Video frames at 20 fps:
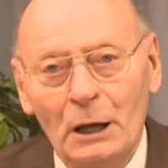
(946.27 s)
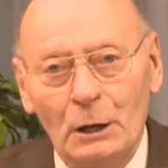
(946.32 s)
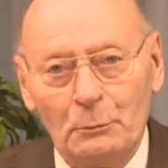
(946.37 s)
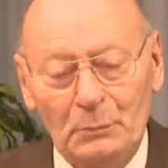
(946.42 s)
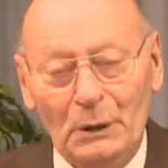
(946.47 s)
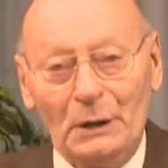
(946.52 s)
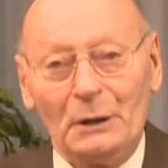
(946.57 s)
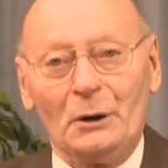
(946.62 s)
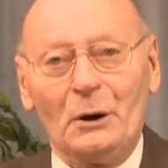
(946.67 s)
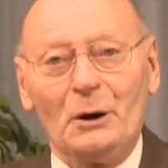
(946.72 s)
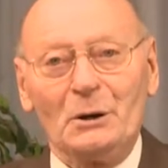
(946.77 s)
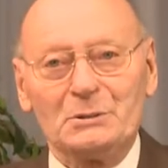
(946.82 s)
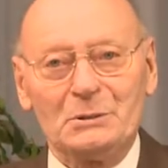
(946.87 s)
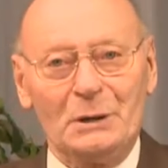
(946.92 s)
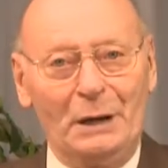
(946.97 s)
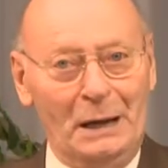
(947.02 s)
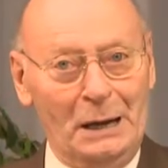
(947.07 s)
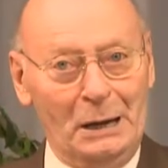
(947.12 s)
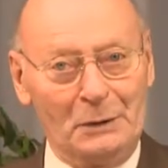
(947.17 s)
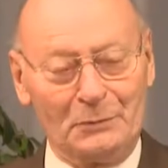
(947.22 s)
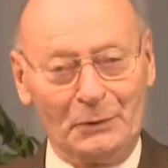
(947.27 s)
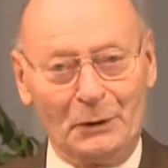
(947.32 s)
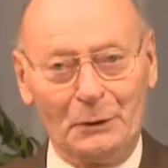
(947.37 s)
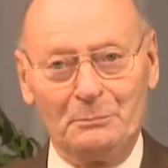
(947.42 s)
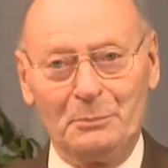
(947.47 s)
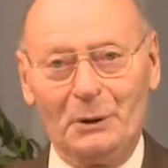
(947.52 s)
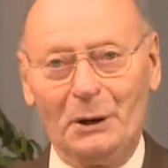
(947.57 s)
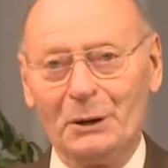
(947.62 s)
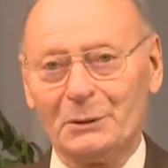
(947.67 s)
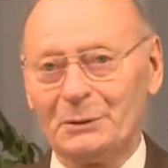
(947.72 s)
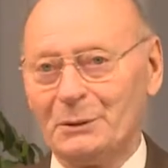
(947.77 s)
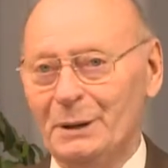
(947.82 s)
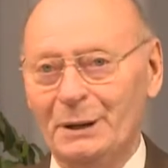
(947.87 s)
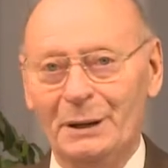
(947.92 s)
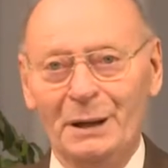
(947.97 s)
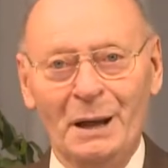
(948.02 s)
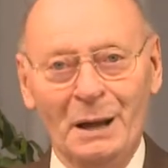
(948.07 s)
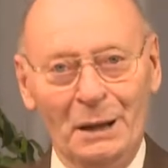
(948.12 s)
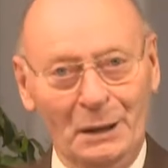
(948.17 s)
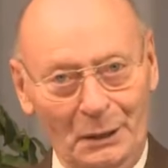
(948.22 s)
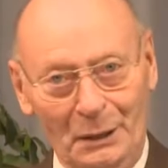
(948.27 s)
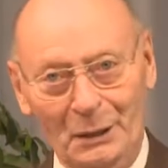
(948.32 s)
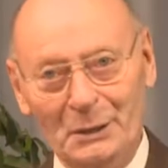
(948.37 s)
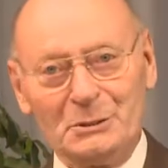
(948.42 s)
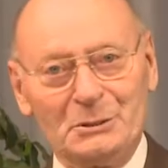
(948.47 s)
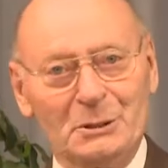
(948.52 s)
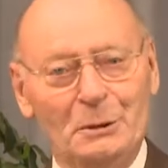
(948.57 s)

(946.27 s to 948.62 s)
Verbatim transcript: because everybody is